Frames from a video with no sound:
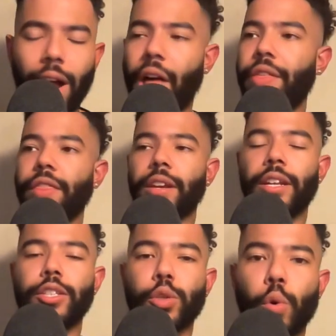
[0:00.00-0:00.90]
I think the
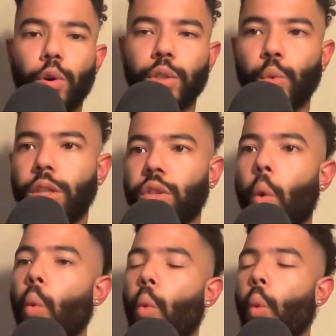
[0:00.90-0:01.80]
discourse was
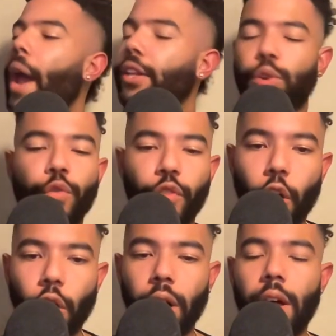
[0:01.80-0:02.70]
way too
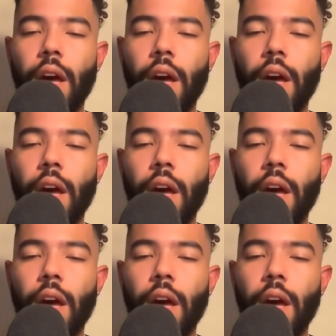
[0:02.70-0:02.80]
far